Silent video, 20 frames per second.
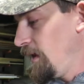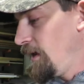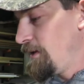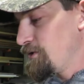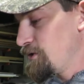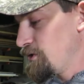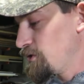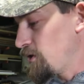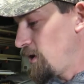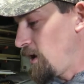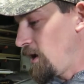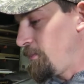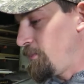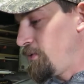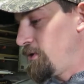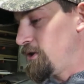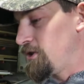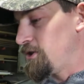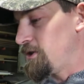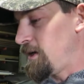and just trying to
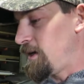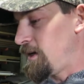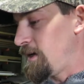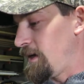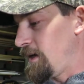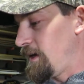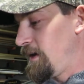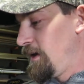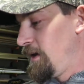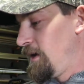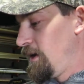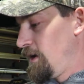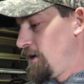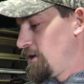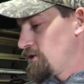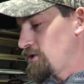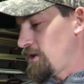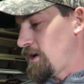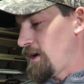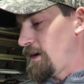push on it,
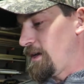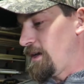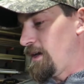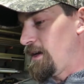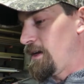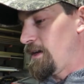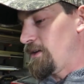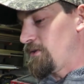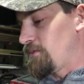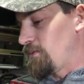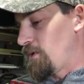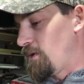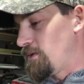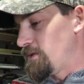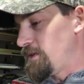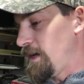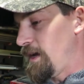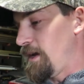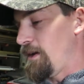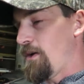trying to get it to
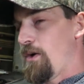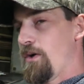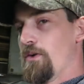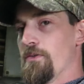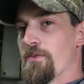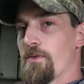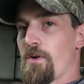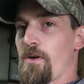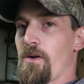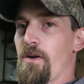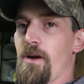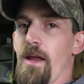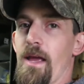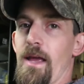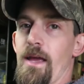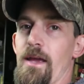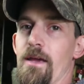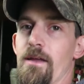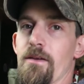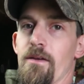rotate over,
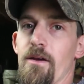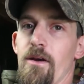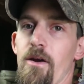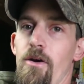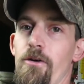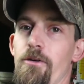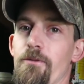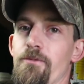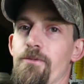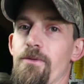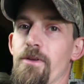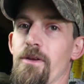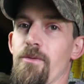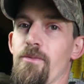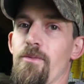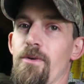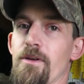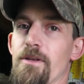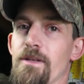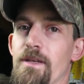and uh, hopefully
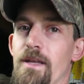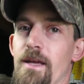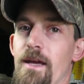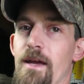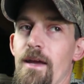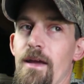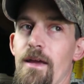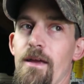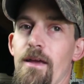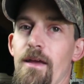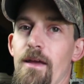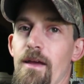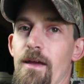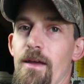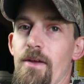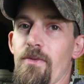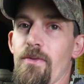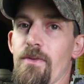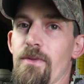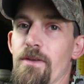one day
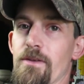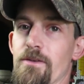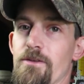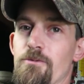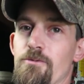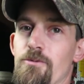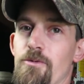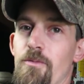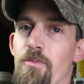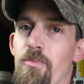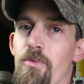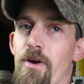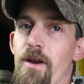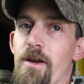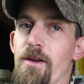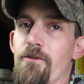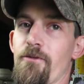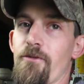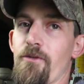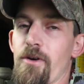this will
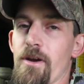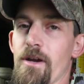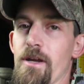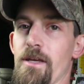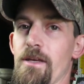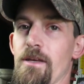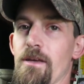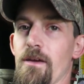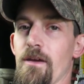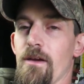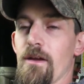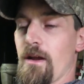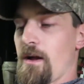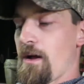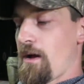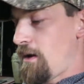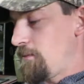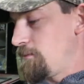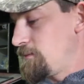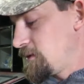break free.
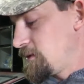Uh,